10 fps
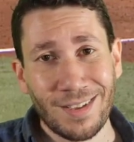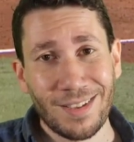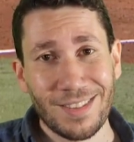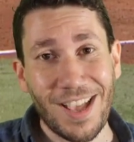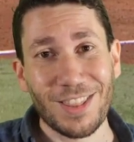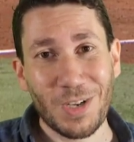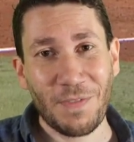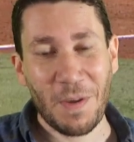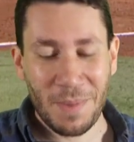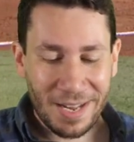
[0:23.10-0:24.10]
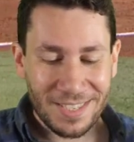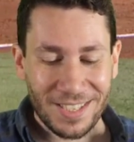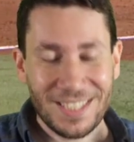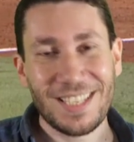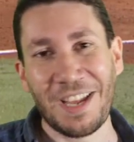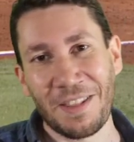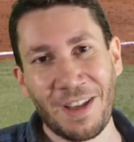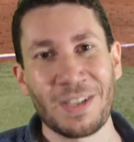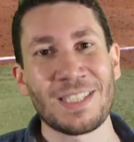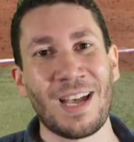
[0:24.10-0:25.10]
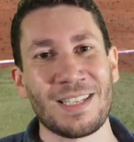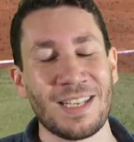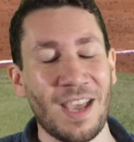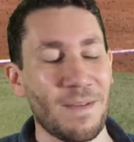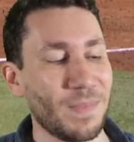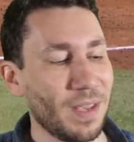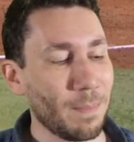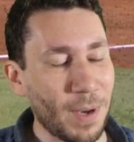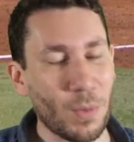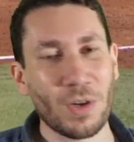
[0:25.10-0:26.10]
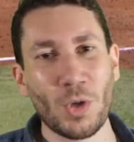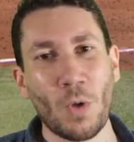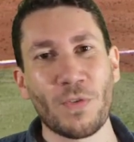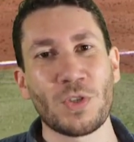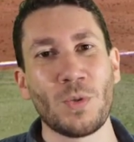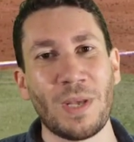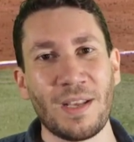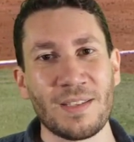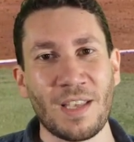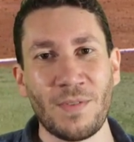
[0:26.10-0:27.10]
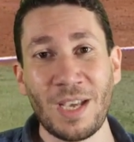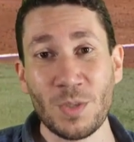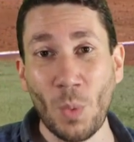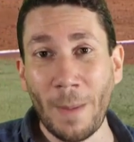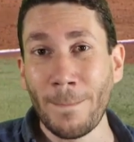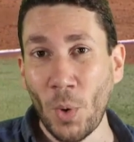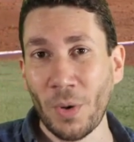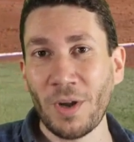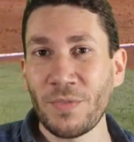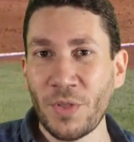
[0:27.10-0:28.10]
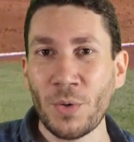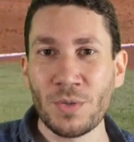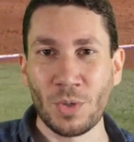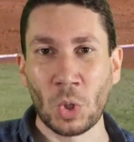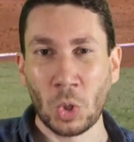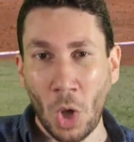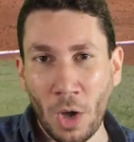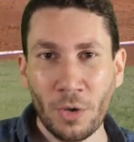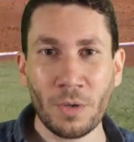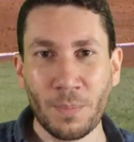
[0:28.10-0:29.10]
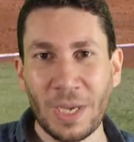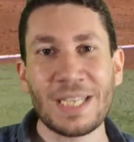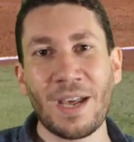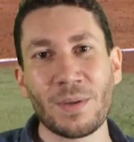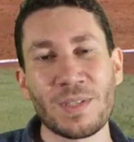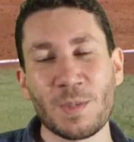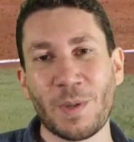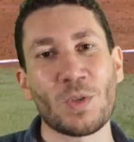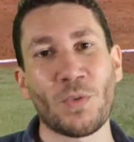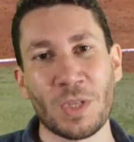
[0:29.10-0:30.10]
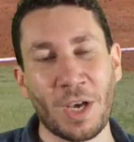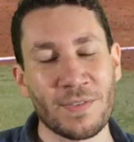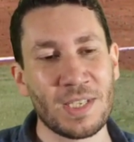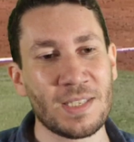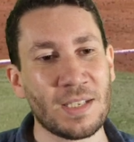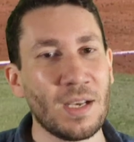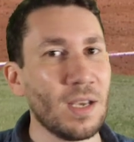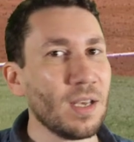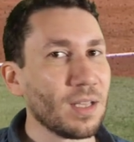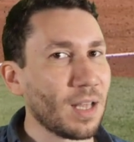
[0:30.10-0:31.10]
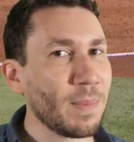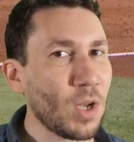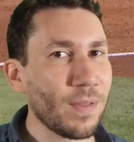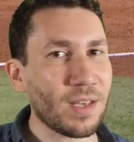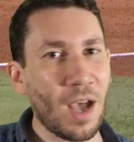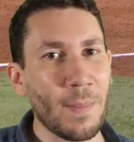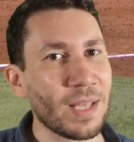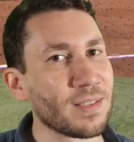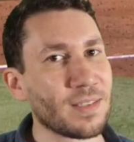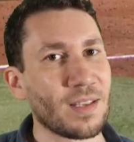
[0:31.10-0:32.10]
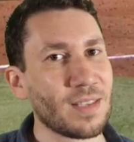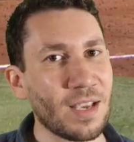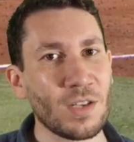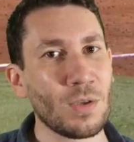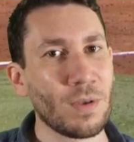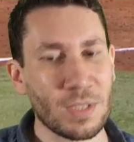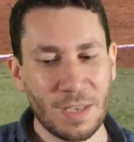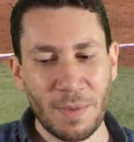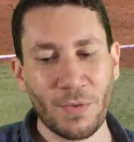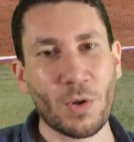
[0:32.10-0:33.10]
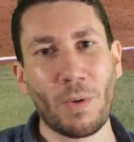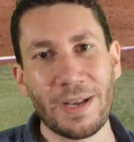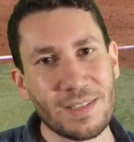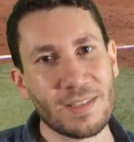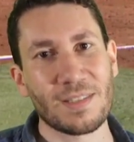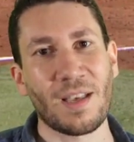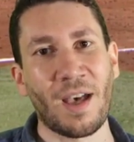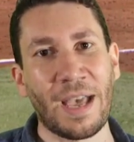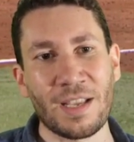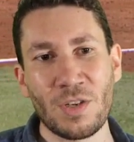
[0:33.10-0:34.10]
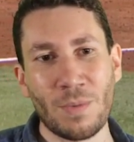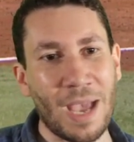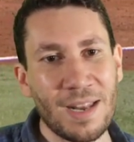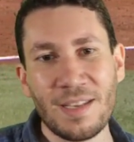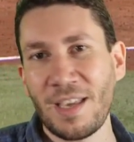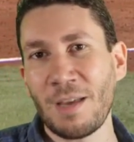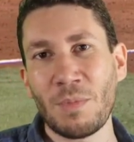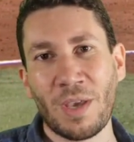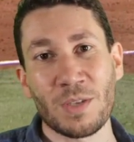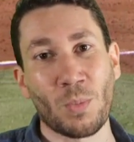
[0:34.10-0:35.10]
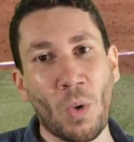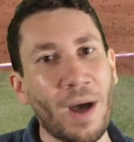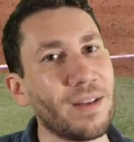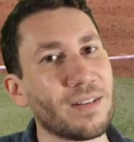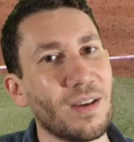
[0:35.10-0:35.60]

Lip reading: 35 minutes. You can see down there, it's not today. But we're going to go over two innings. And if you guys want more of those longer breakdowns, especially for the offseason, let me know in the comments because I can do those. Give me requests. I can do any game you guys want